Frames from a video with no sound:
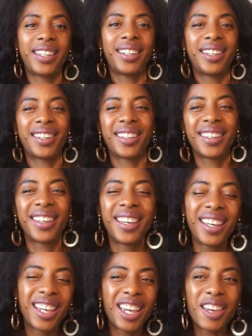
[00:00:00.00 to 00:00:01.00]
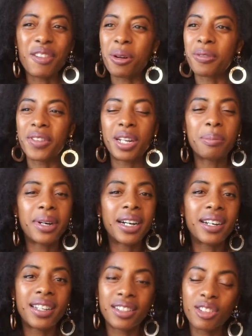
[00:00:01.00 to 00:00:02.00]
It all fell
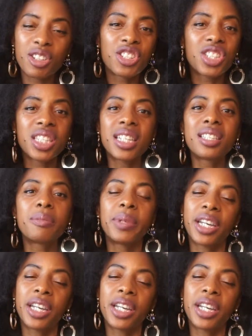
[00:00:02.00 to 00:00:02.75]
apart, and God just said to me,